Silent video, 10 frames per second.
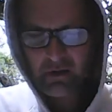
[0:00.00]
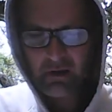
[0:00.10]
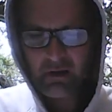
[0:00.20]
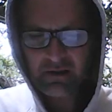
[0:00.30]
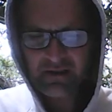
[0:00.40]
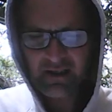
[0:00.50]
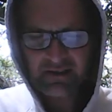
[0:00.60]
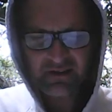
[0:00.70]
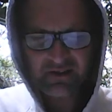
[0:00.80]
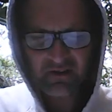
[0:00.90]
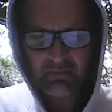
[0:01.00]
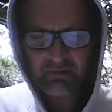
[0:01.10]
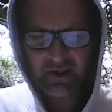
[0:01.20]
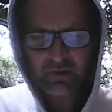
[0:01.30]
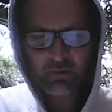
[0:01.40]
All debts and
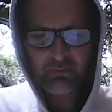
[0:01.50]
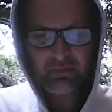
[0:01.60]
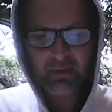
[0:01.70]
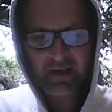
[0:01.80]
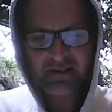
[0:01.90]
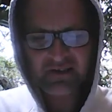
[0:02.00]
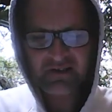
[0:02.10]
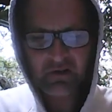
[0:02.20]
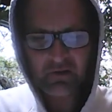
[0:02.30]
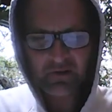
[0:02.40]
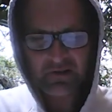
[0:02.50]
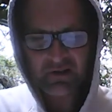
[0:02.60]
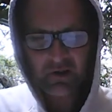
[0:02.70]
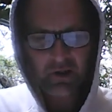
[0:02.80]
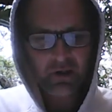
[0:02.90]
surplus will be paid to souls,
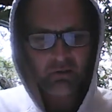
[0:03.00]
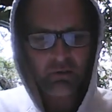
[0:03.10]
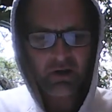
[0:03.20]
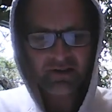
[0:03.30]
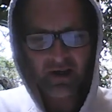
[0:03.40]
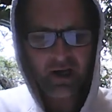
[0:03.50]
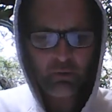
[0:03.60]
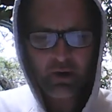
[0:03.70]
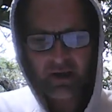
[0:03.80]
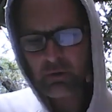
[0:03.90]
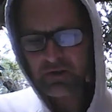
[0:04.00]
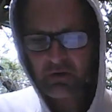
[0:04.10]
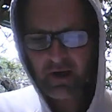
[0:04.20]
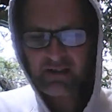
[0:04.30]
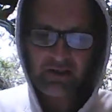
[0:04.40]
while Yahweh will
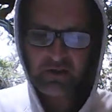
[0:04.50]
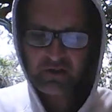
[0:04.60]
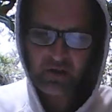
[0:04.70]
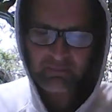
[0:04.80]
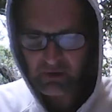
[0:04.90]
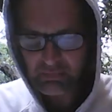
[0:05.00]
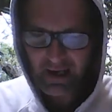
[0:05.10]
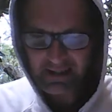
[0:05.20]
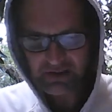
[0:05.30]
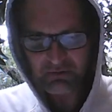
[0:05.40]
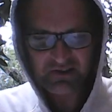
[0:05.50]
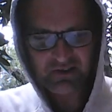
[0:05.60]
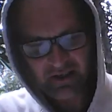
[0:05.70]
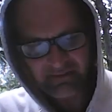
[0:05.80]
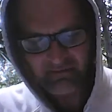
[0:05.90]
try to guilt trip you back to a
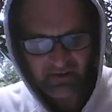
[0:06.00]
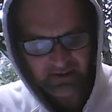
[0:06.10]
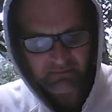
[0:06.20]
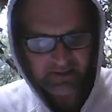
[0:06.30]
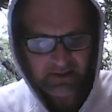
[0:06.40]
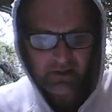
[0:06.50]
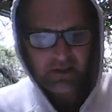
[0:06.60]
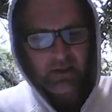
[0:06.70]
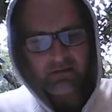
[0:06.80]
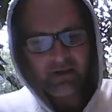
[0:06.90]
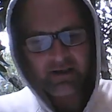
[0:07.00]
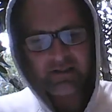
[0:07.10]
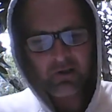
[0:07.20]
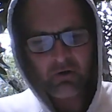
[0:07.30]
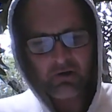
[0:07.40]
slave family.
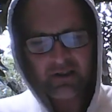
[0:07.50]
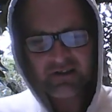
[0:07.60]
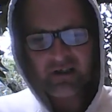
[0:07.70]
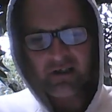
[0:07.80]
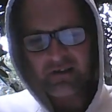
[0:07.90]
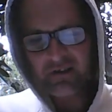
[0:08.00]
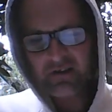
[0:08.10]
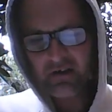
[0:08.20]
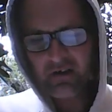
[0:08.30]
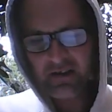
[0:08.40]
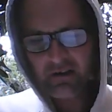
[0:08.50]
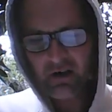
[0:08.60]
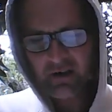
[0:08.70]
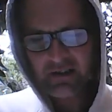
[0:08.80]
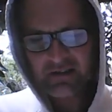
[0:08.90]
Landlords, security
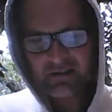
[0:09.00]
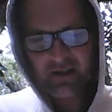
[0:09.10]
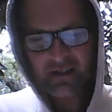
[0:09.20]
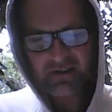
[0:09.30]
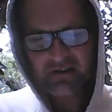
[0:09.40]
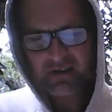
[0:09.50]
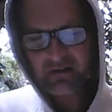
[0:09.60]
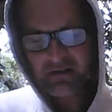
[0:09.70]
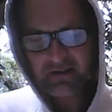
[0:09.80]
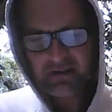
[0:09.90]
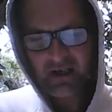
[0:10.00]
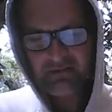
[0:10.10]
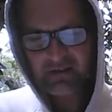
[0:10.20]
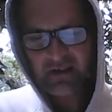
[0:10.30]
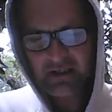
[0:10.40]
guards, ganja dealers have
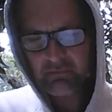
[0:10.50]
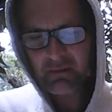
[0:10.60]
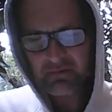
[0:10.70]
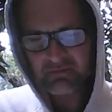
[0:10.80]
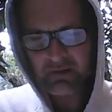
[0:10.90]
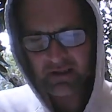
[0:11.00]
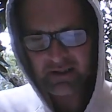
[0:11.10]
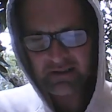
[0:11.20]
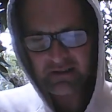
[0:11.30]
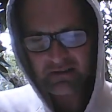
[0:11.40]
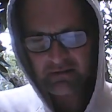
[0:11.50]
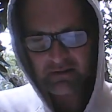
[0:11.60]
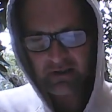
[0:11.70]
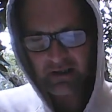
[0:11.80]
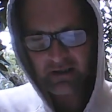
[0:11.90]
to take people's monies.
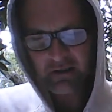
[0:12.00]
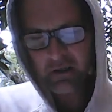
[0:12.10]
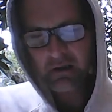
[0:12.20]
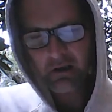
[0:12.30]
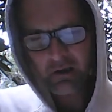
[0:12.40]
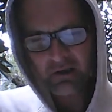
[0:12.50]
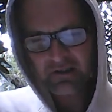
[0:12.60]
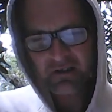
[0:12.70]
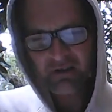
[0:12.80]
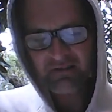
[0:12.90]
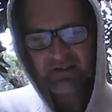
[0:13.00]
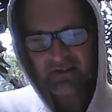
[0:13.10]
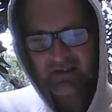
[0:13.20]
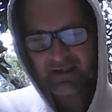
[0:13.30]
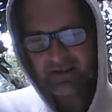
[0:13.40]
Okay? All
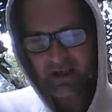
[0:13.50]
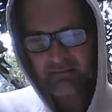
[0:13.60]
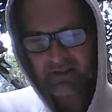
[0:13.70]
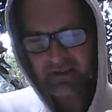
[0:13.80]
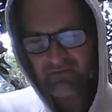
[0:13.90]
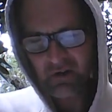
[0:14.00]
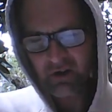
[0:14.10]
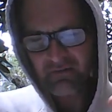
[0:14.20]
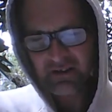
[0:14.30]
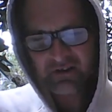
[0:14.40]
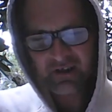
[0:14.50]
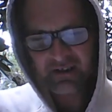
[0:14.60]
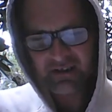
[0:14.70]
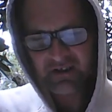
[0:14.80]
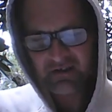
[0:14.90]
services and economics involve
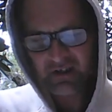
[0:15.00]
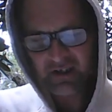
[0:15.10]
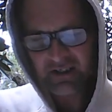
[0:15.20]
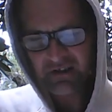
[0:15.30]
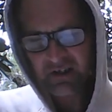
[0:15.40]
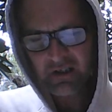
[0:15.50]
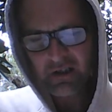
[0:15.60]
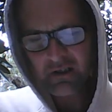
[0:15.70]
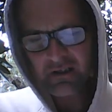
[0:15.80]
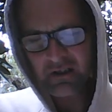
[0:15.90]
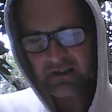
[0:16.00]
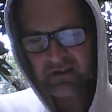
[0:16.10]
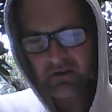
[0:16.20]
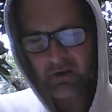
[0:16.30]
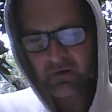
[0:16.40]
energetic exchange.
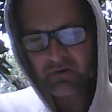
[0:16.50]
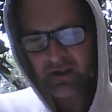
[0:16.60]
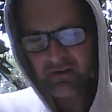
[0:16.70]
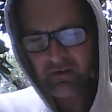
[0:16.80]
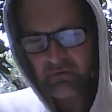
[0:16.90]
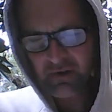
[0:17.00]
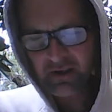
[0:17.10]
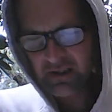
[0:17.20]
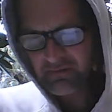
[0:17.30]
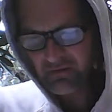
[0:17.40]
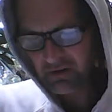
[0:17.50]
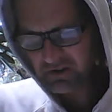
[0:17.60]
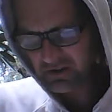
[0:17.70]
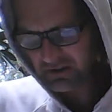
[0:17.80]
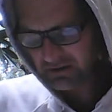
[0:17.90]
Goods are only the 3D
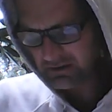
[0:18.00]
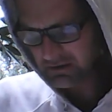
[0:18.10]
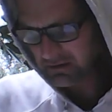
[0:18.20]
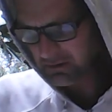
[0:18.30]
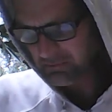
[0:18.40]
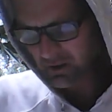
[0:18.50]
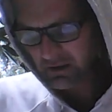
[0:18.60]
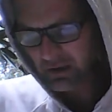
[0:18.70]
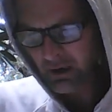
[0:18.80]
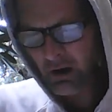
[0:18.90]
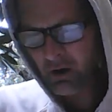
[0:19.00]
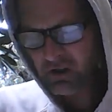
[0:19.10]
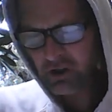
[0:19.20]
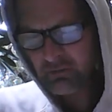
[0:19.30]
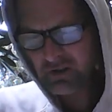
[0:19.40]
version. All
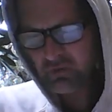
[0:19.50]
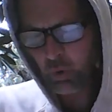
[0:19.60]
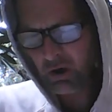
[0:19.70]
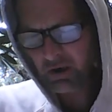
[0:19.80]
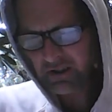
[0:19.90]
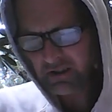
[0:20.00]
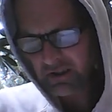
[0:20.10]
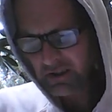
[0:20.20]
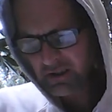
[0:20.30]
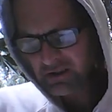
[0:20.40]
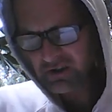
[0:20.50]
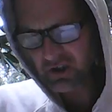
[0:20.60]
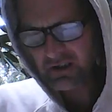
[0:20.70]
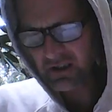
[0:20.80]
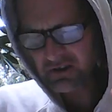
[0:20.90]
humans work.
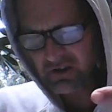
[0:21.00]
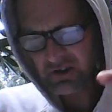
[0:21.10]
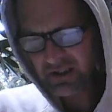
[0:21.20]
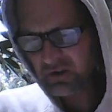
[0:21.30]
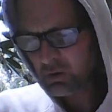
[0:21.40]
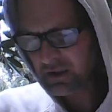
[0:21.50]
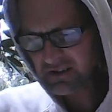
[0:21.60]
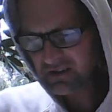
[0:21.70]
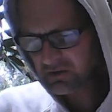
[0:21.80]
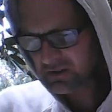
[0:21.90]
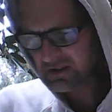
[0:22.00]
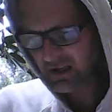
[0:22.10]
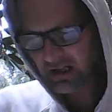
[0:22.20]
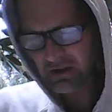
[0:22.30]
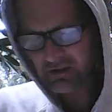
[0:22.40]
Junkies work at
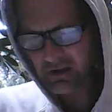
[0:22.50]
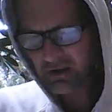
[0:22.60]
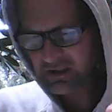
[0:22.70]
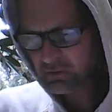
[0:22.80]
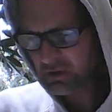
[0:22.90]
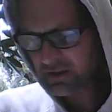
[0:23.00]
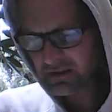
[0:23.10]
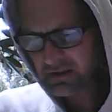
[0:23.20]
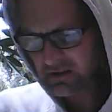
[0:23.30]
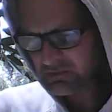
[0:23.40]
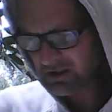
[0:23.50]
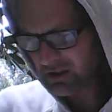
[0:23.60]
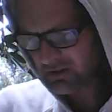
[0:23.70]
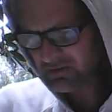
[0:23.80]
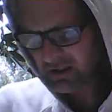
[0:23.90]
suicide. Alcoholics work at kill
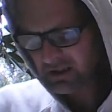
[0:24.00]
themselves.